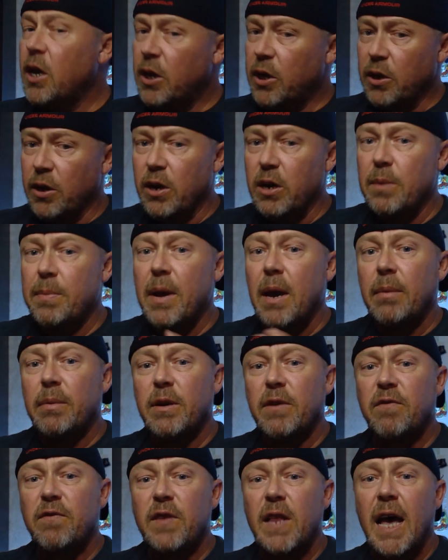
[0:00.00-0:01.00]
you're going to be able
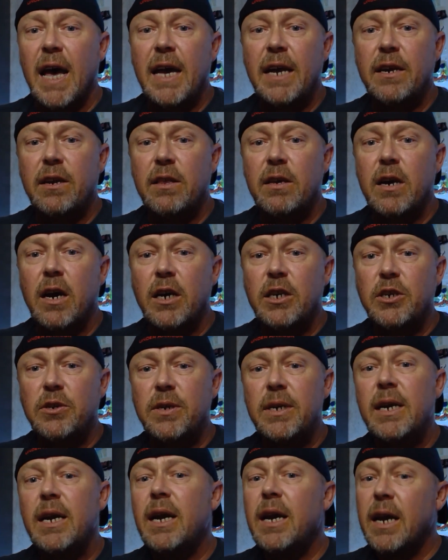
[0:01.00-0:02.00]
to fly into the
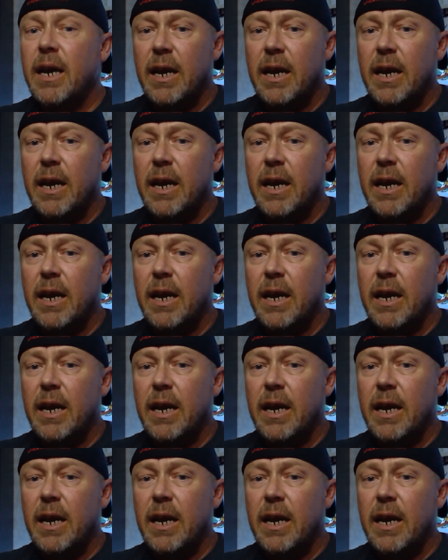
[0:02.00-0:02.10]
country,